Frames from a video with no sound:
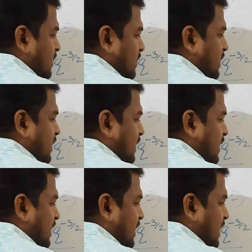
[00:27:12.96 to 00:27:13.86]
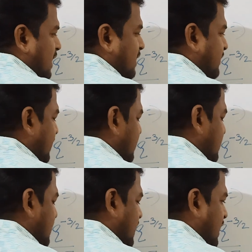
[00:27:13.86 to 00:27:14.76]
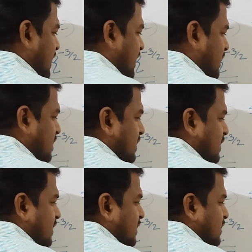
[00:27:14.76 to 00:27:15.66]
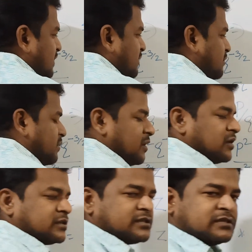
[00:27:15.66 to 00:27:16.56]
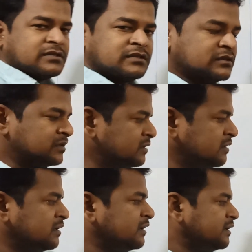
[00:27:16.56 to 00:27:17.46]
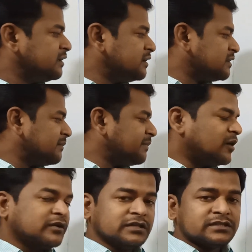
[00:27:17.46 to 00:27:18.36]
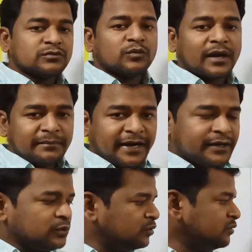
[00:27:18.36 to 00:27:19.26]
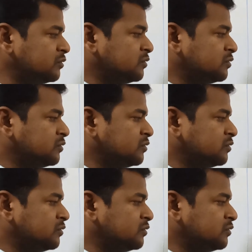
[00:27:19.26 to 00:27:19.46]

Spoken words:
delta r by r, plus here the power is 1 by 2,